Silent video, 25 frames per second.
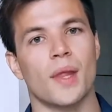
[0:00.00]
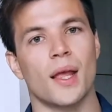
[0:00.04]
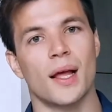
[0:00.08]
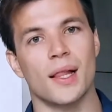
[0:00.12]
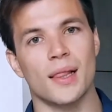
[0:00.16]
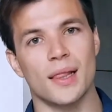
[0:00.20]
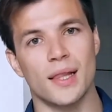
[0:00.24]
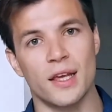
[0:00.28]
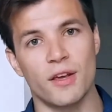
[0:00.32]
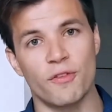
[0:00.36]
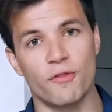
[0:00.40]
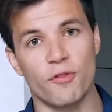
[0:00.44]

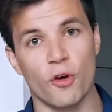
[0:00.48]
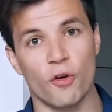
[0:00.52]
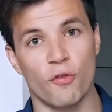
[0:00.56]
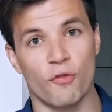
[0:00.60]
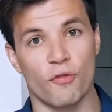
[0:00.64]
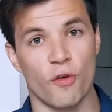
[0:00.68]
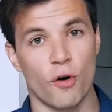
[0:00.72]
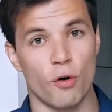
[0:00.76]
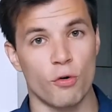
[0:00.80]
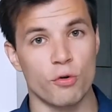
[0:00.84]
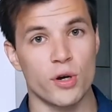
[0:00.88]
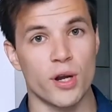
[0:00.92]
Leave your
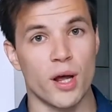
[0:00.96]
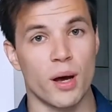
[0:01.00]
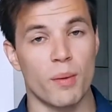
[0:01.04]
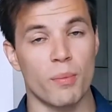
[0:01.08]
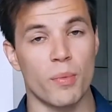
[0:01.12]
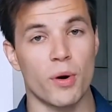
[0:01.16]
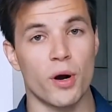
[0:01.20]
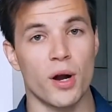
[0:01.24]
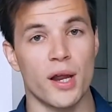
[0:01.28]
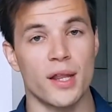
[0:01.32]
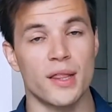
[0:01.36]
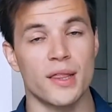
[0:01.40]
phone
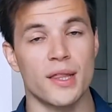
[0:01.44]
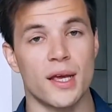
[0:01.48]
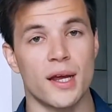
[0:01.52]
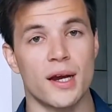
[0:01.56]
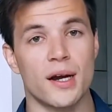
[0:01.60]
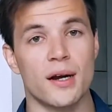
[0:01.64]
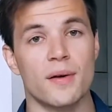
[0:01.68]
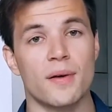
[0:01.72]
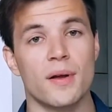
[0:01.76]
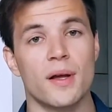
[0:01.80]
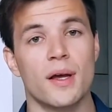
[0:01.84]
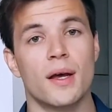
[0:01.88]
number in
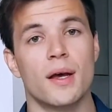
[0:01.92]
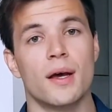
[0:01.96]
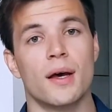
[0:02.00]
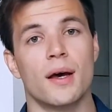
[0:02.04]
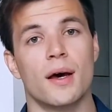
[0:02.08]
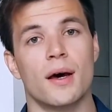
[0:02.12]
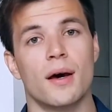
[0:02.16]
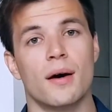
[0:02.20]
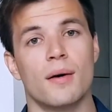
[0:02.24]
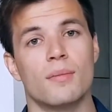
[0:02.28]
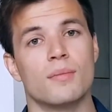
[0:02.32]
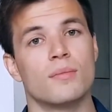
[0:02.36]
there
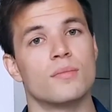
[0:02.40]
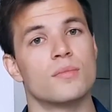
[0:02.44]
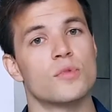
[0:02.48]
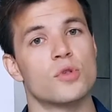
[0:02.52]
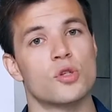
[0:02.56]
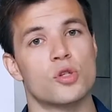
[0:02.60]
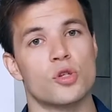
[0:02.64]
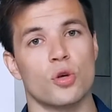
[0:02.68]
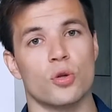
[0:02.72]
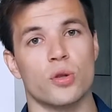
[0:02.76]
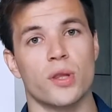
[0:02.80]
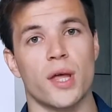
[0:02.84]

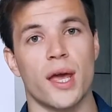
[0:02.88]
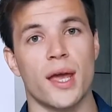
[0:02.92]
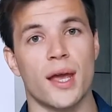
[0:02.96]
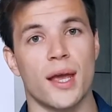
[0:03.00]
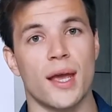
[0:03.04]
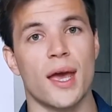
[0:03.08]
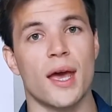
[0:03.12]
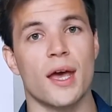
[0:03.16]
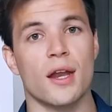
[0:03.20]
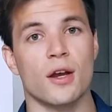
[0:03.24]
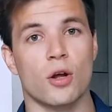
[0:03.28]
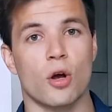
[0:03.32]
so they
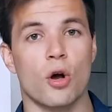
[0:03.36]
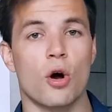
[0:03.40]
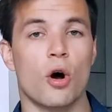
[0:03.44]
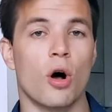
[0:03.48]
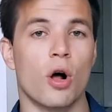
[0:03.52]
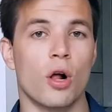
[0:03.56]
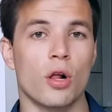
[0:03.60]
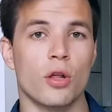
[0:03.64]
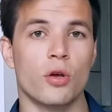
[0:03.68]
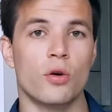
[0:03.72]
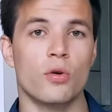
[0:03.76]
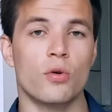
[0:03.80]
can
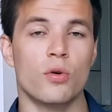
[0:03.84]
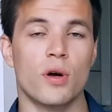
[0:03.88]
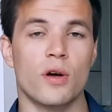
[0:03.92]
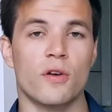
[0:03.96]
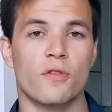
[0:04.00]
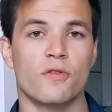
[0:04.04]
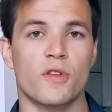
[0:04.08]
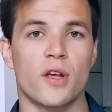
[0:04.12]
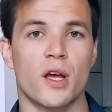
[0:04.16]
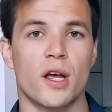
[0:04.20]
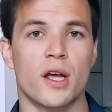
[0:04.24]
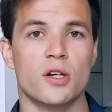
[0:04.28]
call you
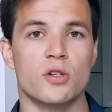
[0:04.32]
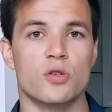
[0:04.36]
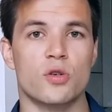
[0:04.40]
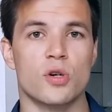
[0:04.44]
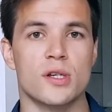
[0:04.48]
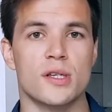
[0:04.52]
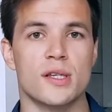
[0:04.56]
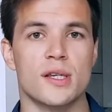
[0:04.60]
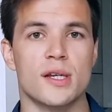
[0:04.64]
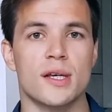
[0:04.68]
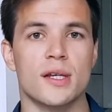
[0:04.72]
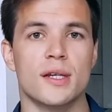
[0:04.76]
if they're
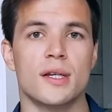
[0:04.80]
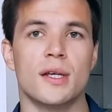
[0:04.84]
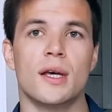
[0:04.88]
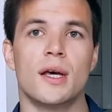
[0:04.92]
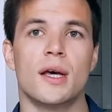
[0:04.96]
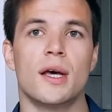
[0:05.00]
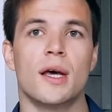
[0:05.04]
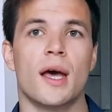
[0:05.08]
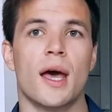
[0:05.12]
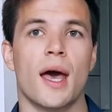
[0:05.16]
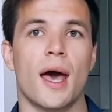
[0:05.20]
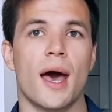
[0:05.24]
interested
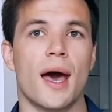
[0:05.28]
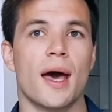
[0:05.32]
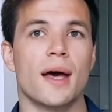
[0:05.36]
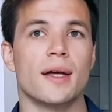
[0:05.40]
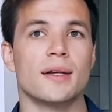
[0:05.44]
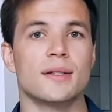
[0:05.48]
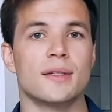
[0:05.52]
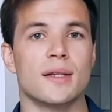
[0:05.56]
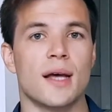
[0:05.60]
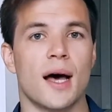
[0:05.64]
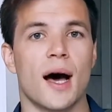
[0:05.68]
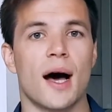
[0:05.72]

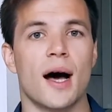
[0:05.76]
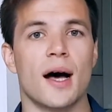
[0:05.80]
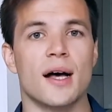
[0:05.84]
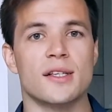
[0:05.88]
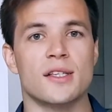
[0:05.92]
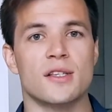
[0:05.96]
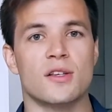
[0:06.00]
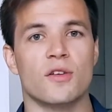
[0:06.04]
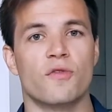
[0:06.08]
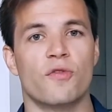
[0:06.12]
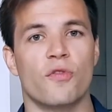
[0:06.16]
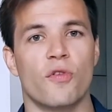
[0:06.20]
and
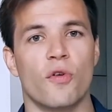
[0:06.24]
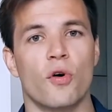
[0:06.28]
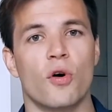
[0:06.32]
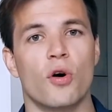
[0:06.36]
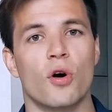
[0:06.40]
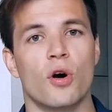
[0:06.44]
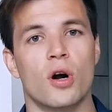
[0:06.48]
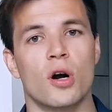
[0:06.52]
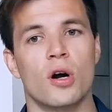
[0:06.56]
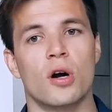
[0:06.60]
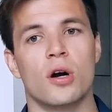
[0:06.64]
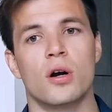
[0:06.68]
ask
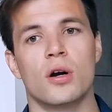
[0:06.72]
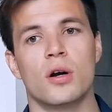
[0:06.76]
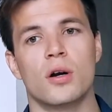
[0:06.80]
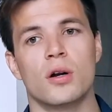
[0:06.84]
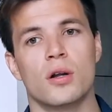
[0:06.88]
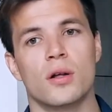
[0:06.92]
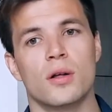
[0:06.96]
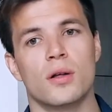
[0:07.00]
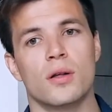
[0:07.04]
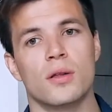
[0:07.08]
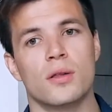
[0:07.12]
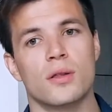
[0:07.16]
for
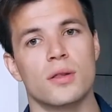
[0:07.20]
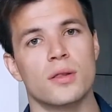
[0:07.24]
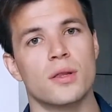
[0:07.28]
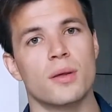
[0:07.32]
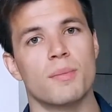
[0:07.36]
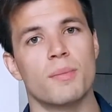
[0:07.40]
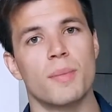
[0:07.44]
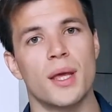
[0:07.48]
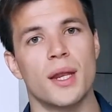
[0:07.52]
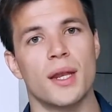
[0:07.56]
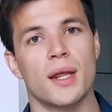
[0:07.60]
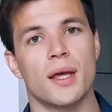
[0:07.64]
the
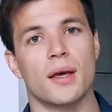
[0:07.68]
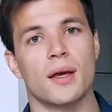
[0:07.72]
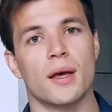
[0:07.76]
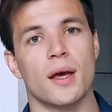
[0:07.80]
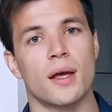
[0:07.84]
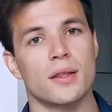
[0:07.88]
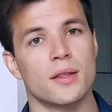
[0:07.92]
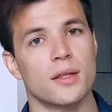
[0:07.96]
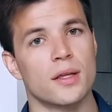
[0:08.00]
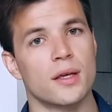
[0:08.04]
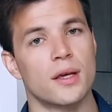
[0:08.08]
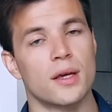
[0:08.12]
meeting
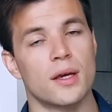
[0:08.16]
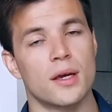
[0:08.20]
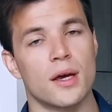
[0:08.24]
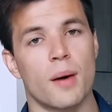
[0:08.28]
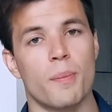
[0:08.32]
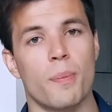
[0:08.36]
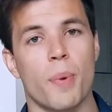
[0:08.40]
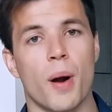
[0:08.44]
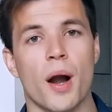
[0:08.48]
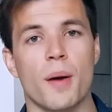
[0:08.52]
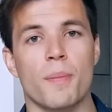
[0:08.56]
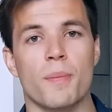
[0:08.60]
and the
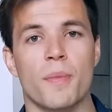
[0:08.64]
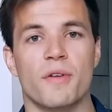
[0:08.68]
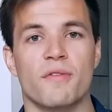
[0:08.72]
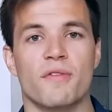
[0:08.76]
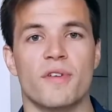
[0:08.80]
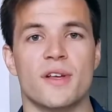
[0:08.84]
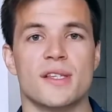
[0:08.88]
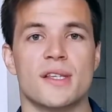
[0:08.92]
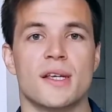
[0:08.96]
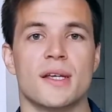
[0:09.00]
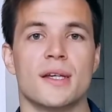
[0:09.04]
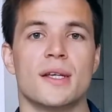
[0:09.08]
apartment
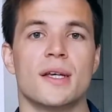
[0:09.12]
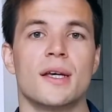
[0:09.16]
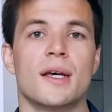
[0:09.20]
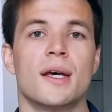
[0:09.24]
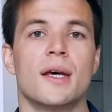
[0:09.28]
visit.